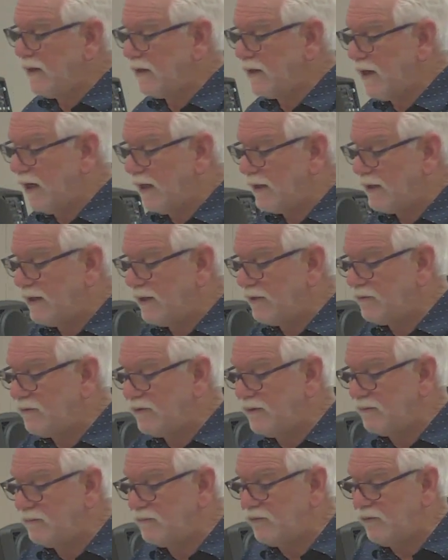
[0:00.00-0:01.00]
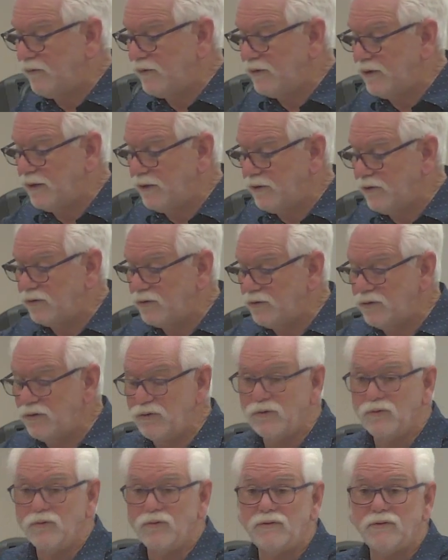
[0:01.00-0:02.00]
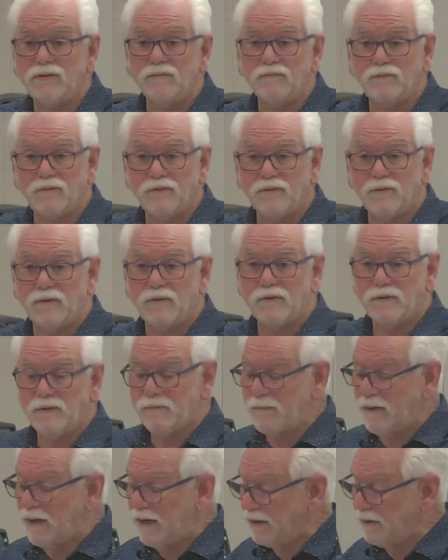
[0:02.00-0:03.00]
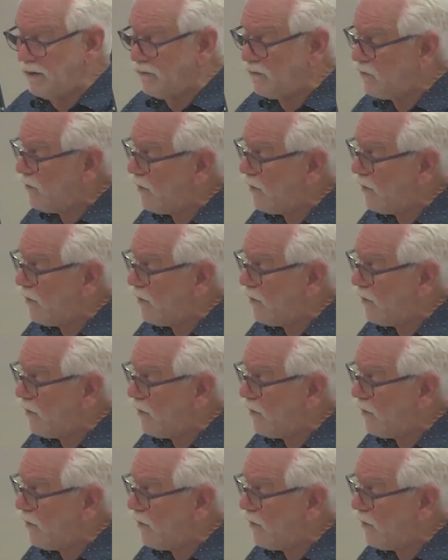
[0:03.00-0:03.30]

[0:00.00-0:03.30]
God gives them for you, you're to use them for the body of